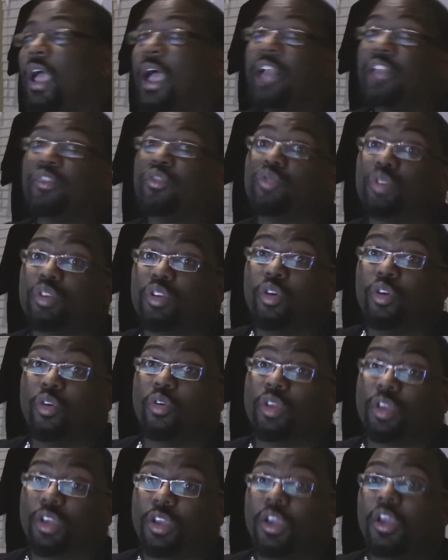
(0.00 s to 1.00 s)

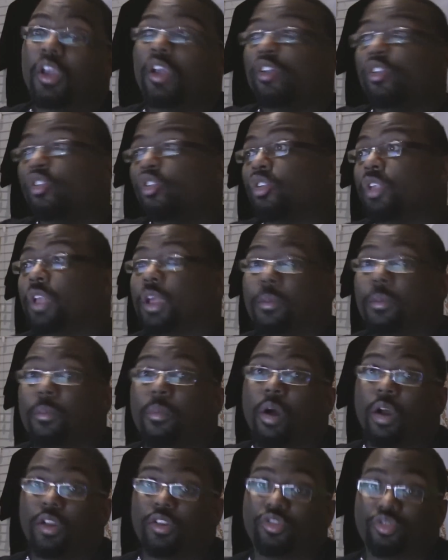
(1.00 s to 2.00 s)
Hatsuhioki looked like a
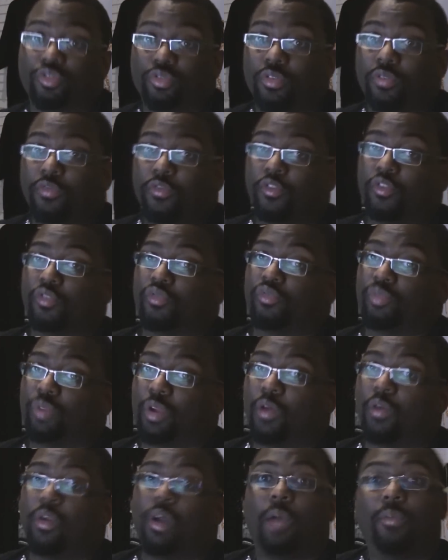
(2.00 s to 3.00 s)
monster in the first
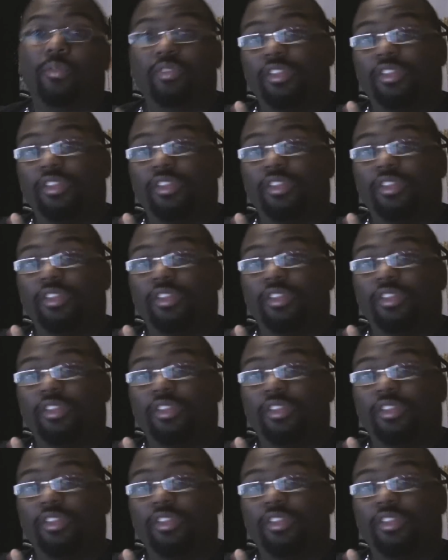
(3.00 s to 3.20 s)
round. I'm